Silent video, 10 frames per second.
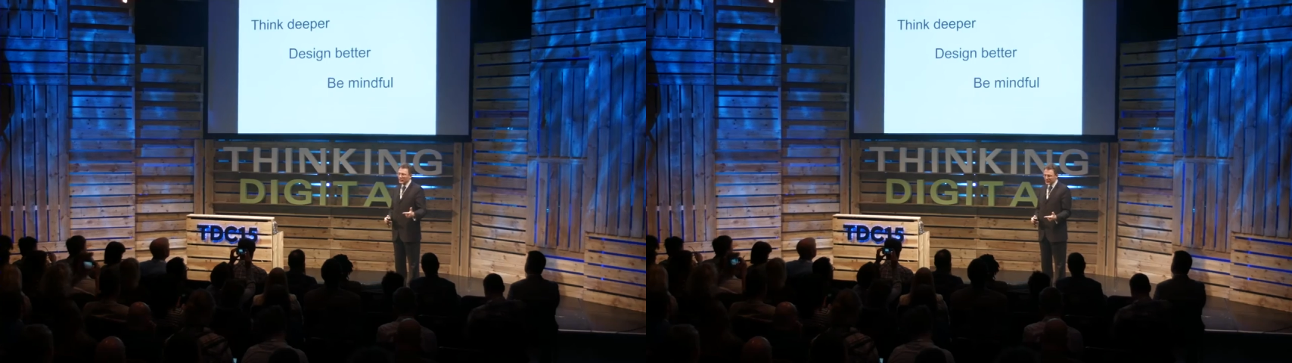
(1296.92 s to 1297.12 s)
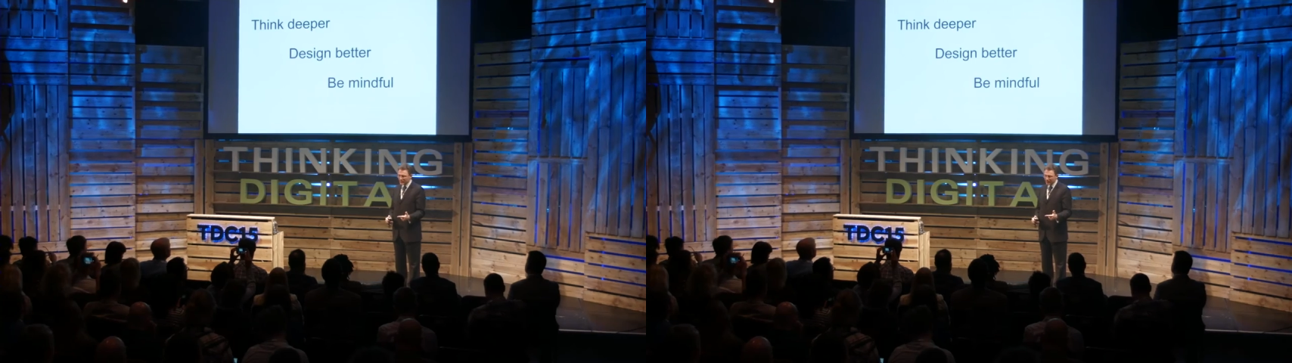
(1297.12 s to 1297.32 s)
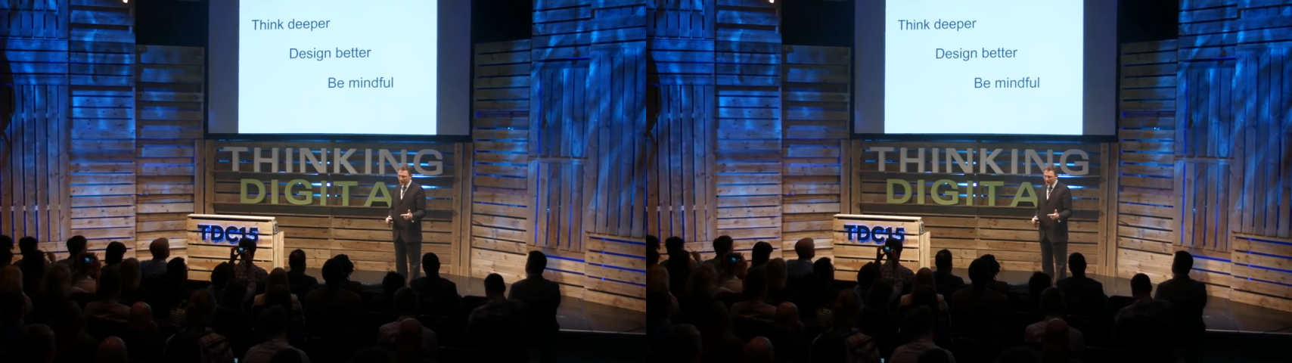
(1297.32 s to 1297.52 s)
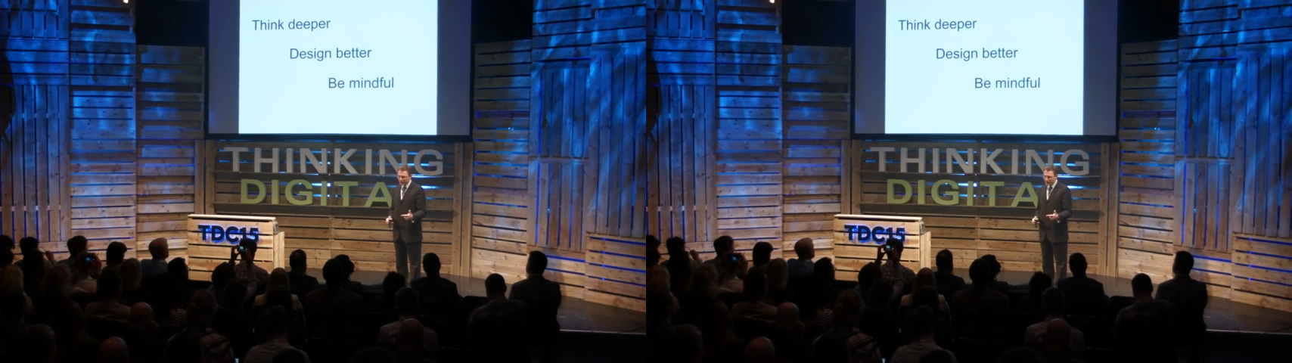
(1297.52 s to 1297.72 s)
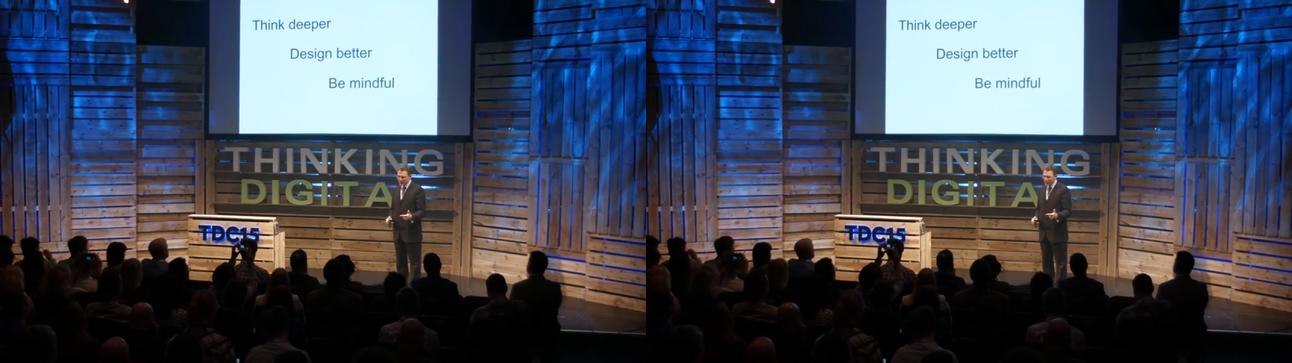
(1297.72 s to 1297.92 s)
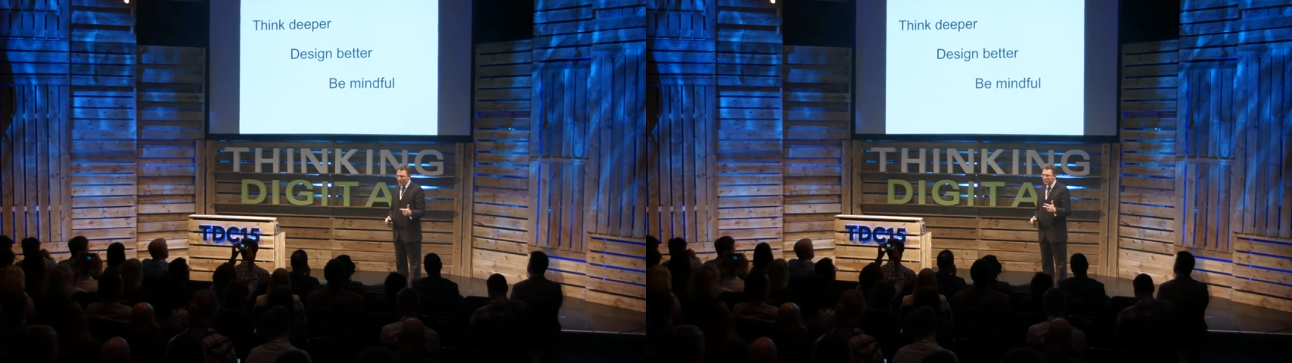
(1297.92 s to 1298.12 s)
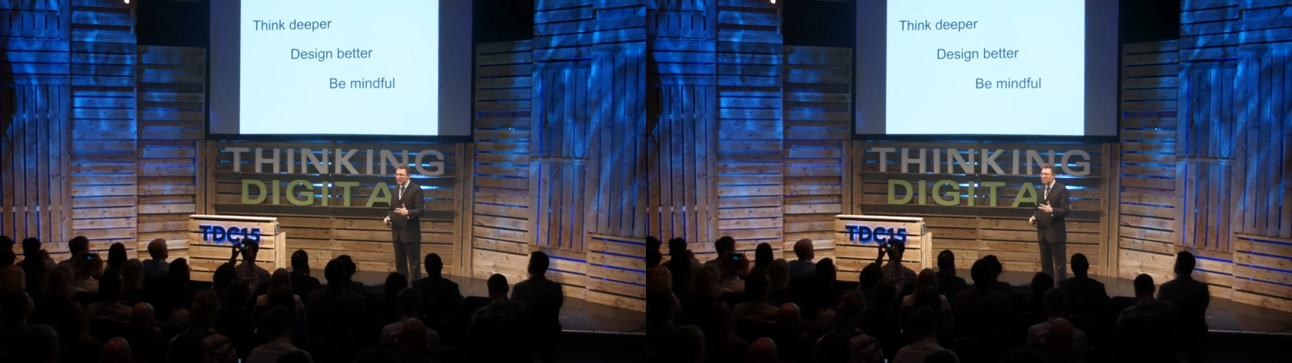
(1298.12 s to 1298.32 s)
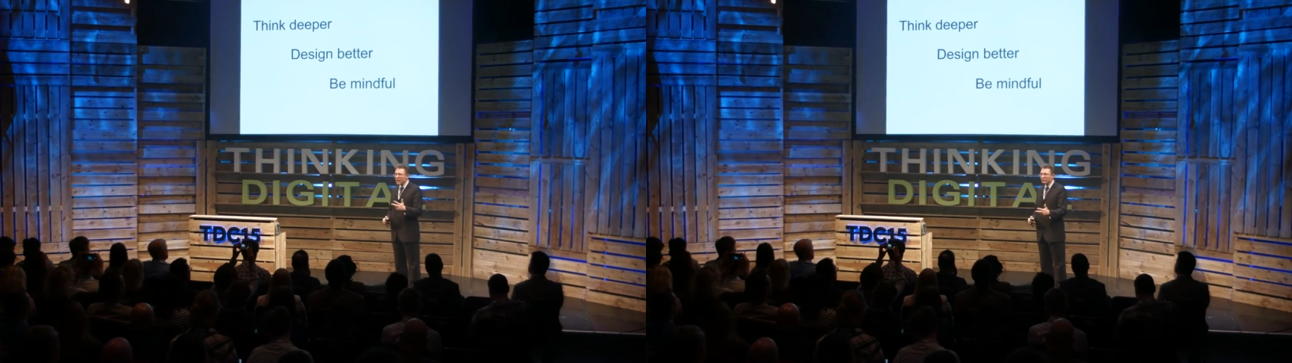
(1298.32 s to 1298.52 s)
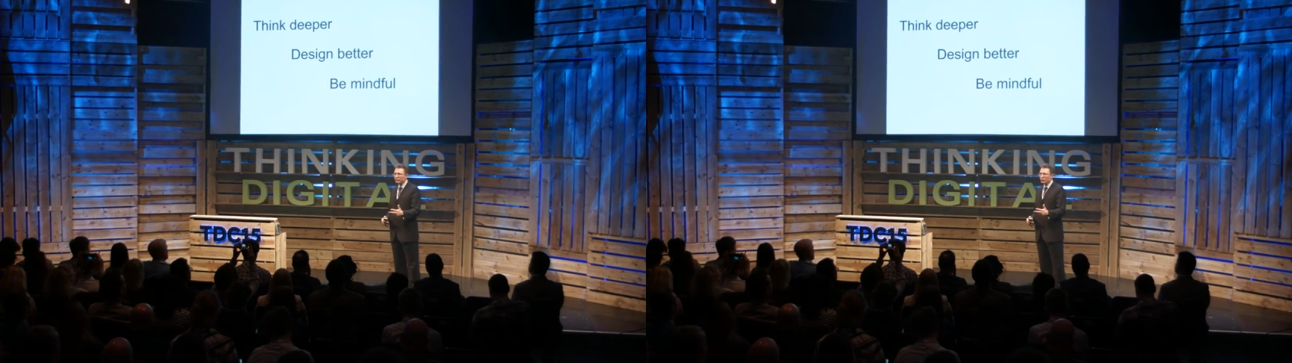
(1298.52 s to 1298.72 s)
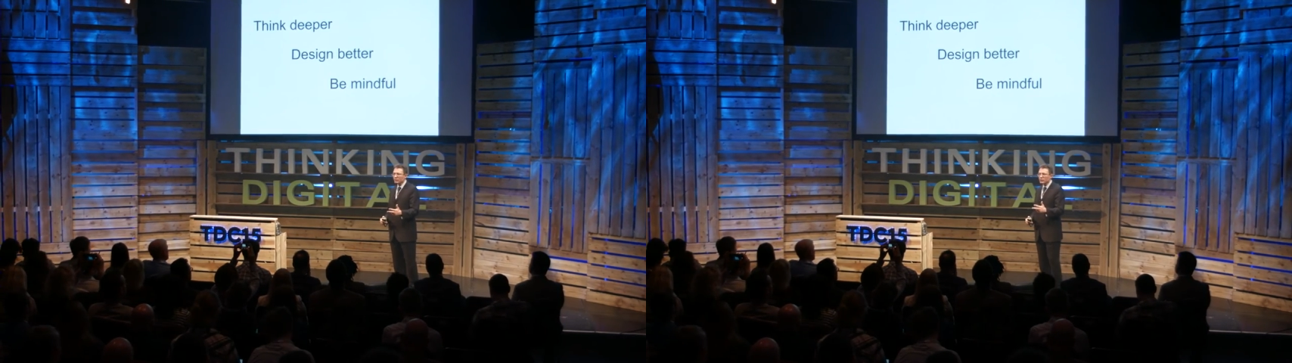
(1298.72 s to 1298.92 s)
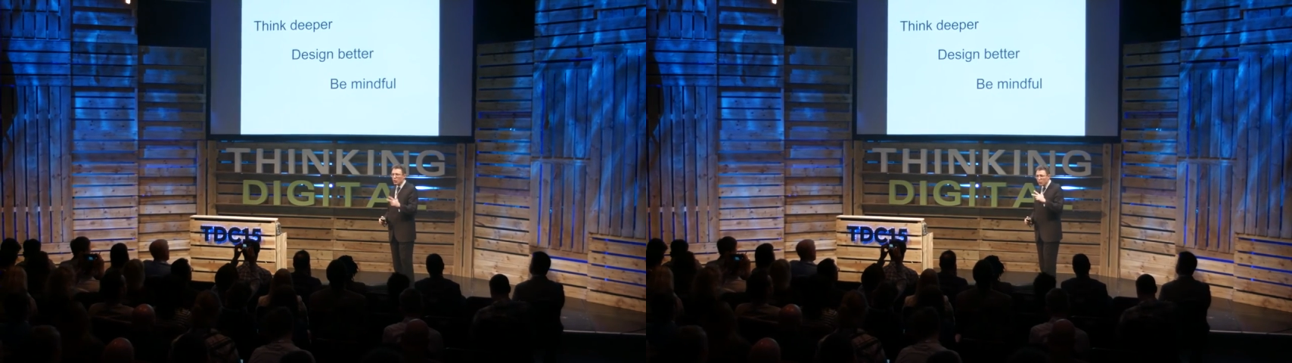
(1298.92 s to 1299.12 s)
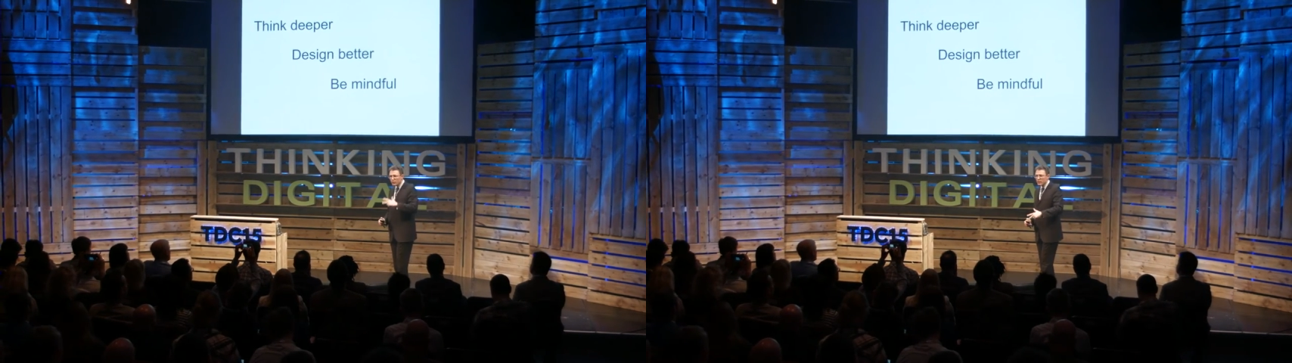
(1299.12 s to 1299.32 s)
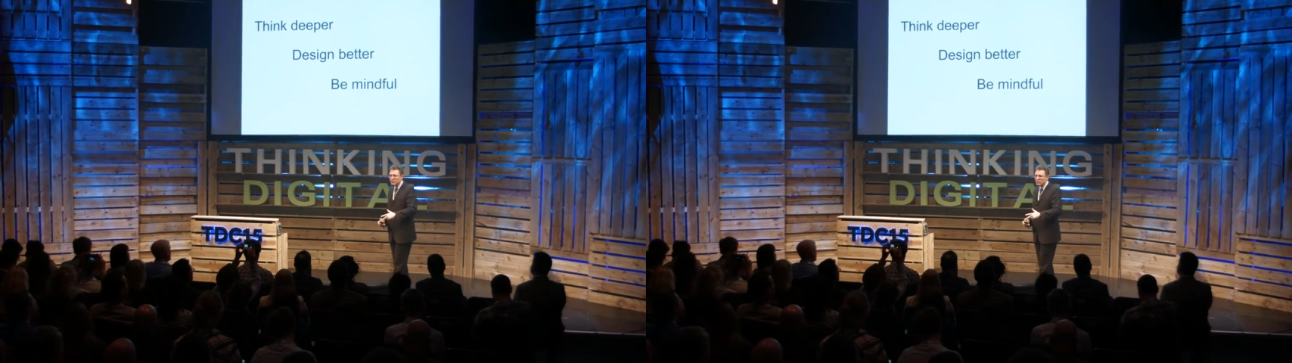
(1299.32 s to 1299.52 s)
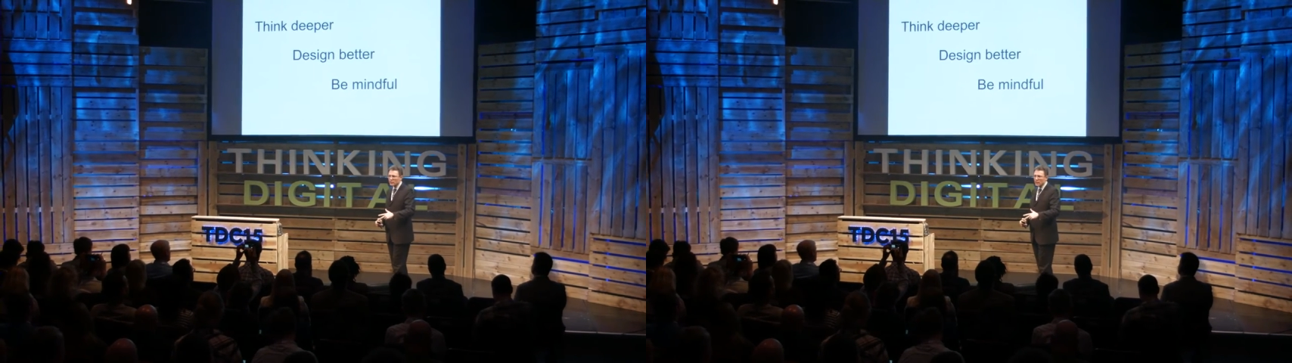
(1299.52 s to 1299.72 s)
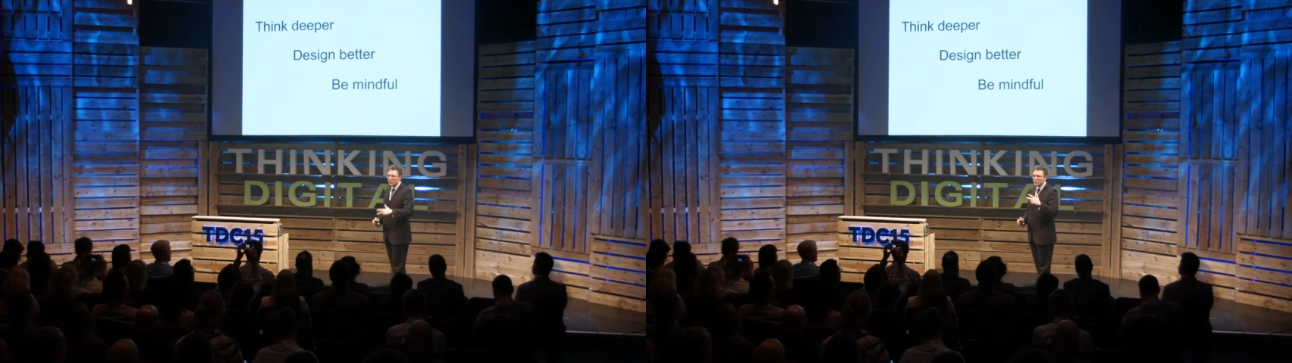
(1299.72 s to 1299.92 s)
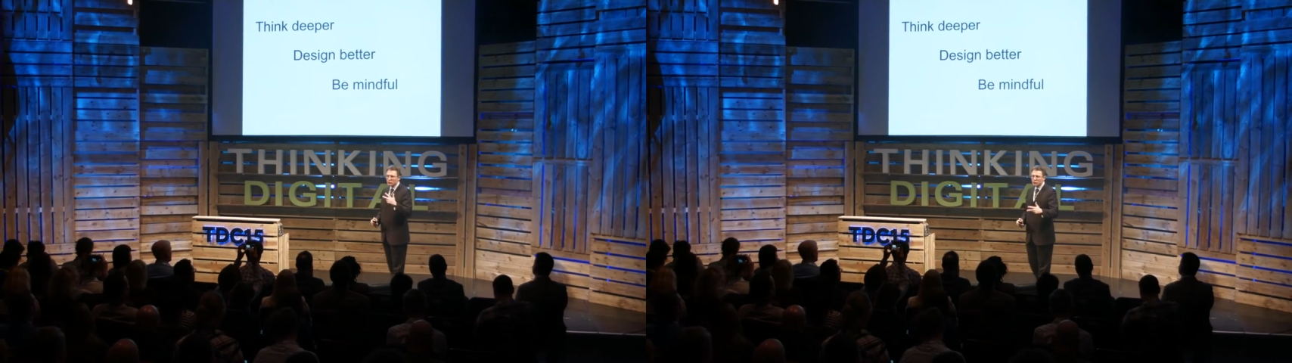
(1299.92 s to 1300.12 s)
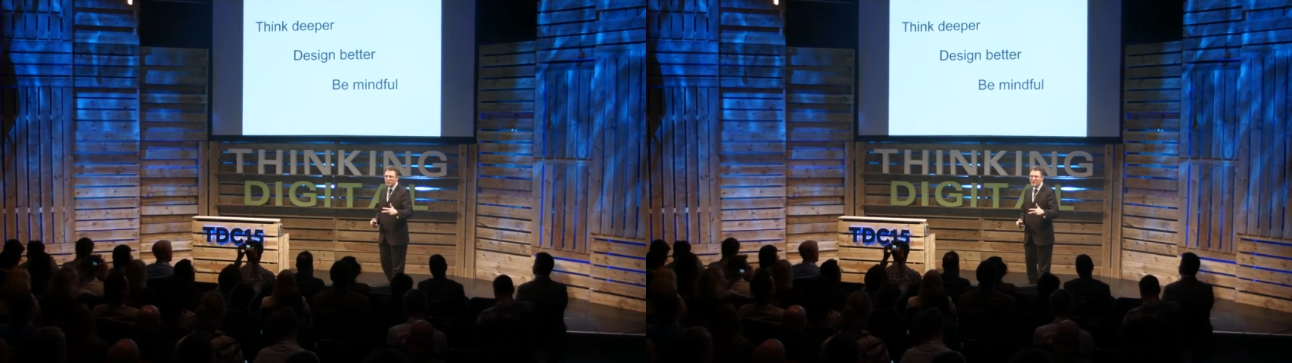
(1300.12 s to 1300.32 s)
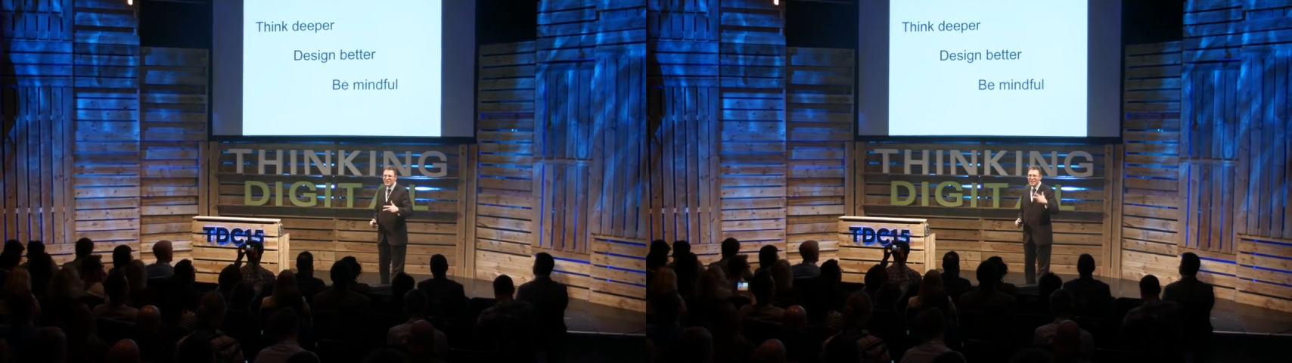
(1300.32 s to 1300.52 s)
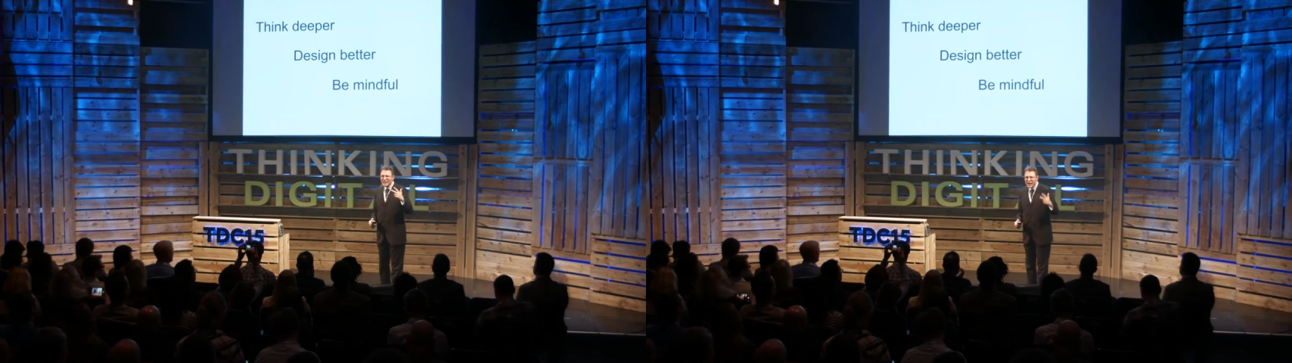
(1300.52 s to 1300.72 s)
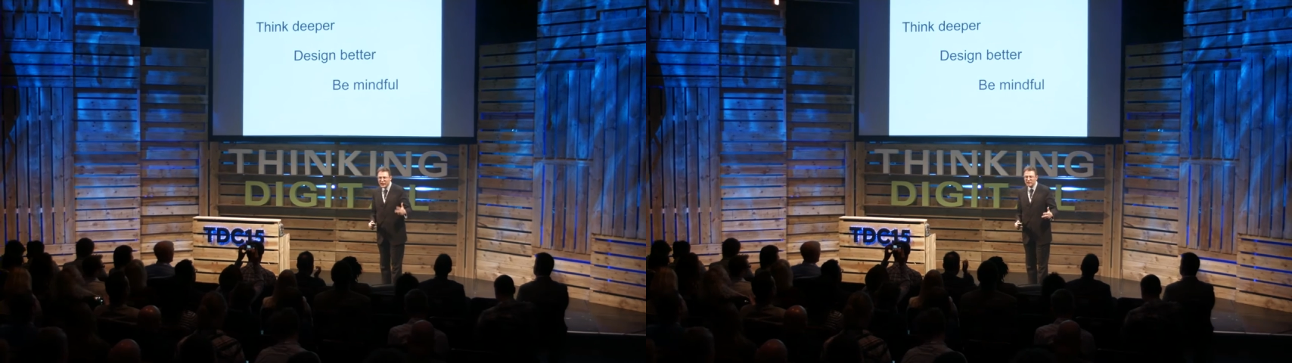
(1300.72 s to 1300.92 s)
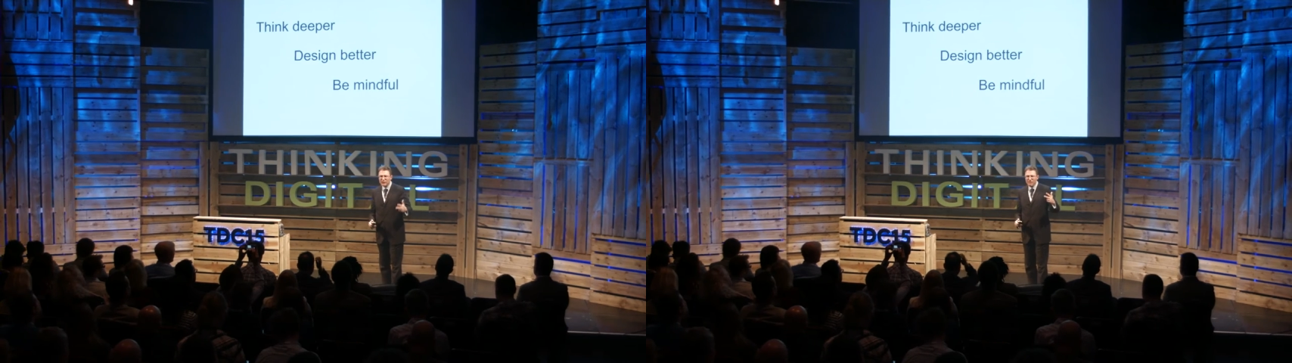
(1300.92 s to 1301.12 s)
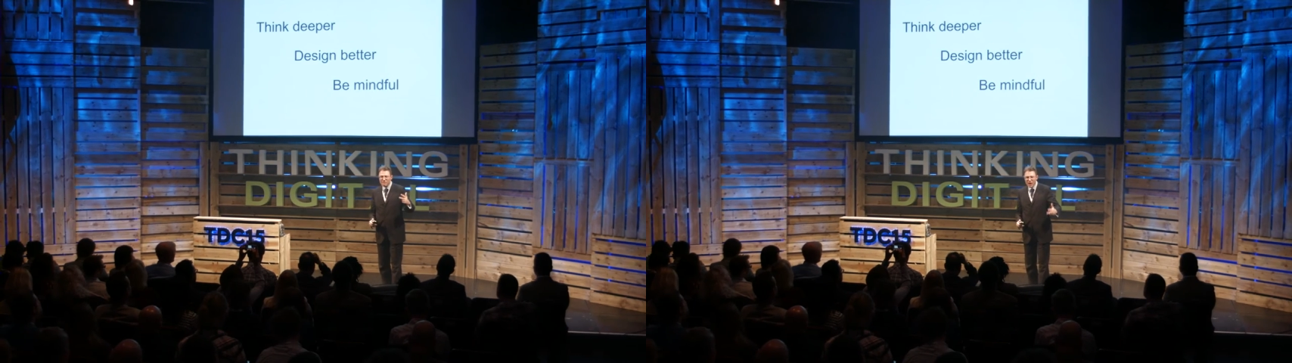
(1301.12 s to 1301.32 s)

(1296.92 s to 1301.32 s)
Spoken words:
[unreadable: no face in view]